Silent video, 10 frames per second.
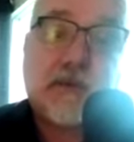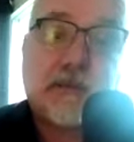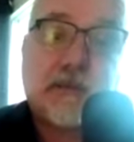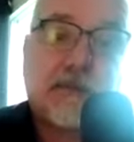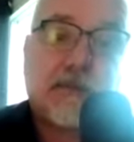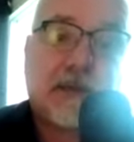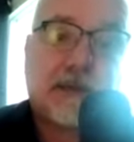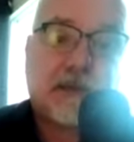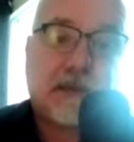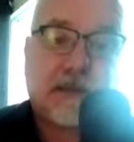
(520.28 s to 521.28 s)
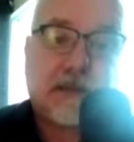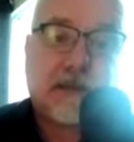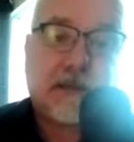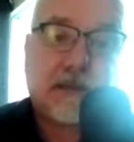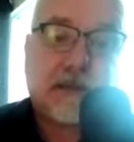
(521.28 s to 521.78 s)
What am I practicing
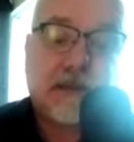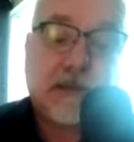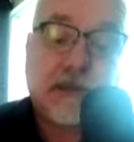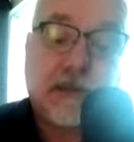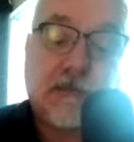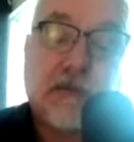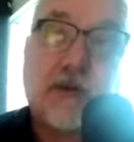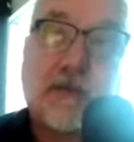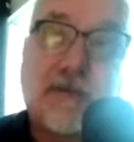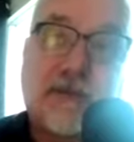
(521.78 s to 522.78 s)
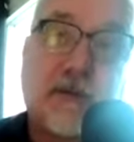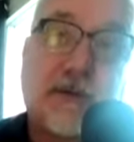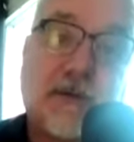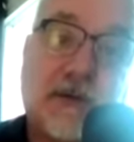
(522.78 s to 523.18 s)
today? What am I focusing